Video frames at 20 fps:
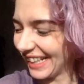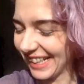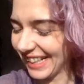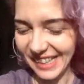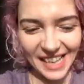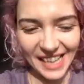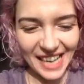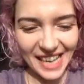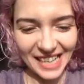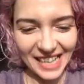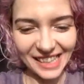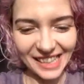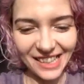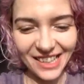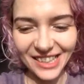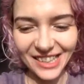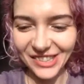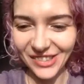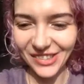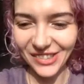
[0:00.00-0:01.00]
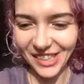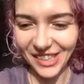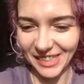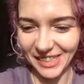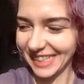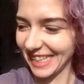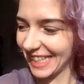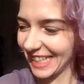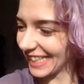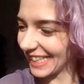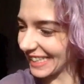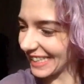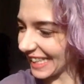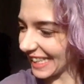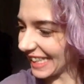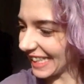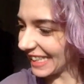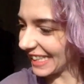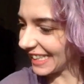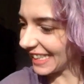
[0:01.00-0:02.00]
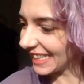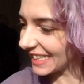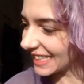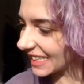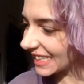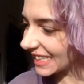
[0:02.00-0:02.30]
Okay, and the last one, number 6, is,